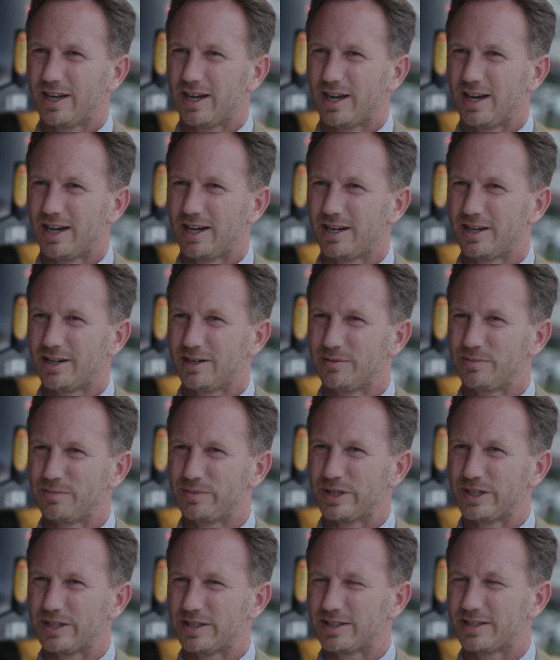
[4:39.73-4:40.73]

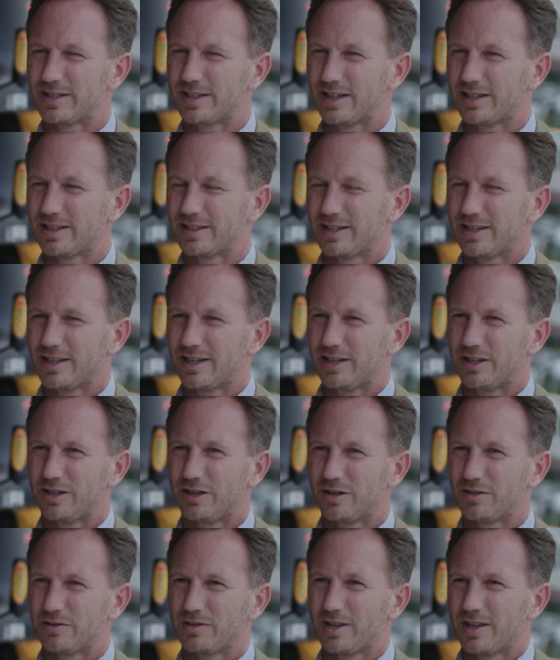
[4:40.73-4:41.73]
But
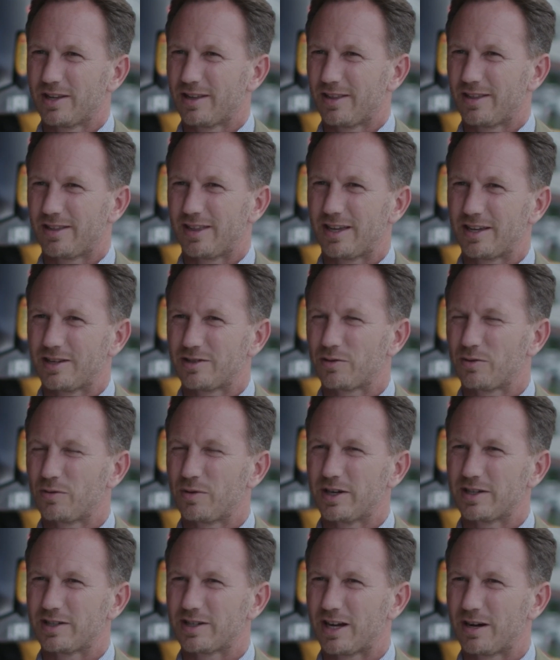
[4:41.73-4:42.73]
things
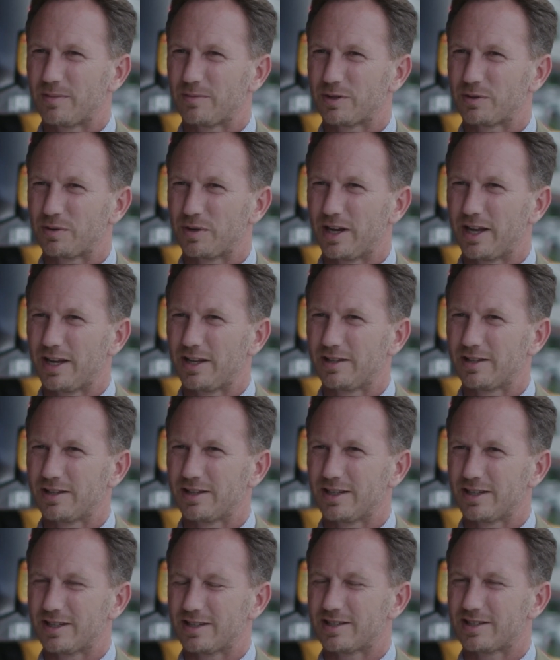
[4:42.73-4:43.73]
always come to an end,
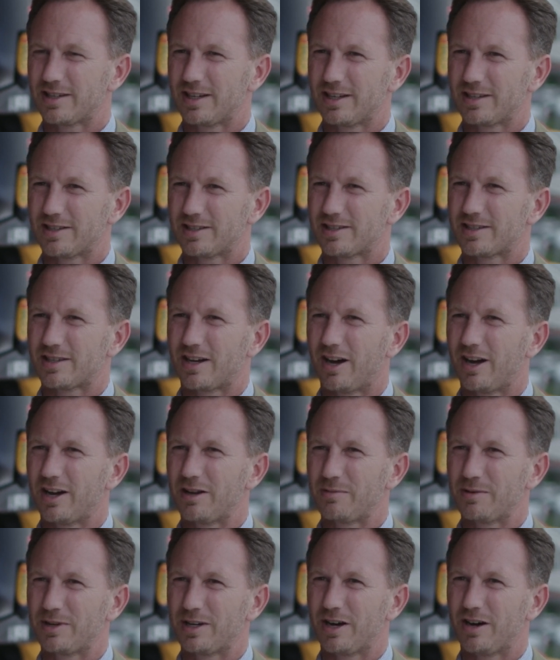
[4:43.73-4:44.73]
and it's
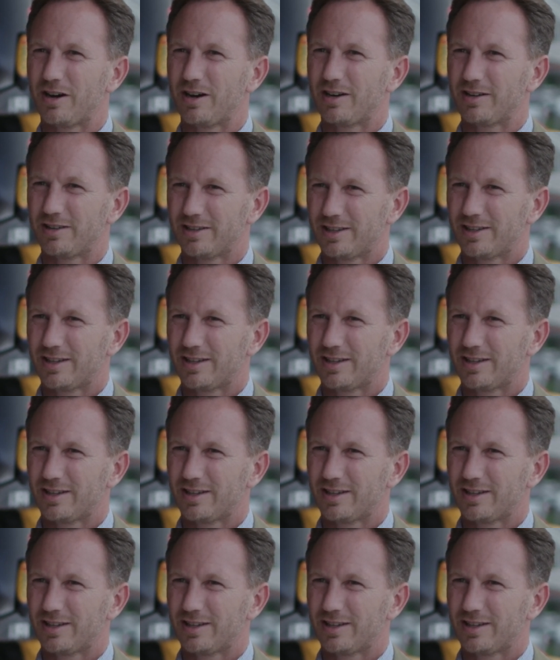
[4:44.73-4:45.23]
time in our